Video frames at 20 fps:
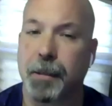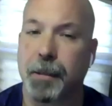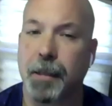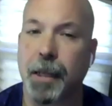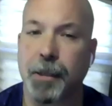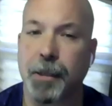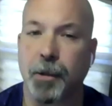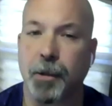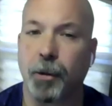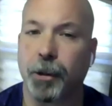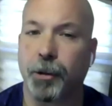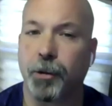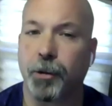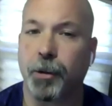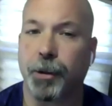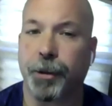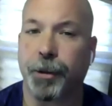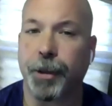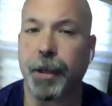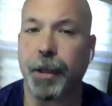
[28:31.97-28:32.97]
that's totally true.
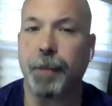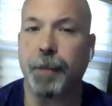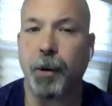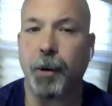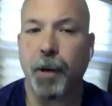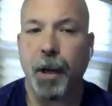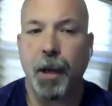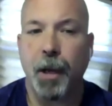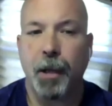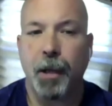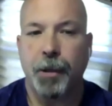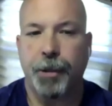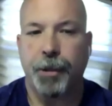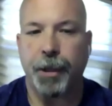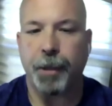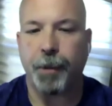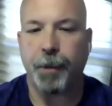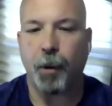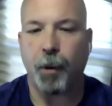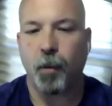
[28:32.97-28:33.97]
And think about think
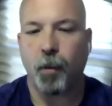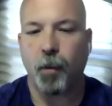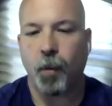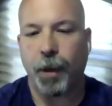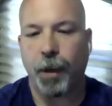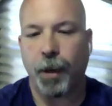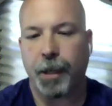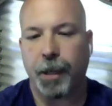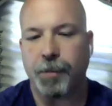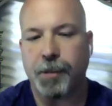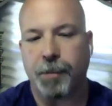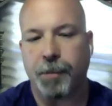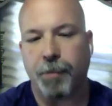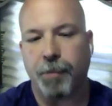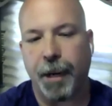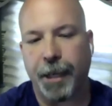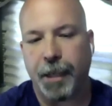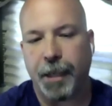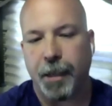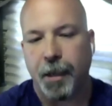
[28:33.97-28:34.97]
about when it comes to
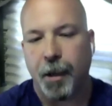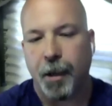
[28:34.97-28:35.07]
money.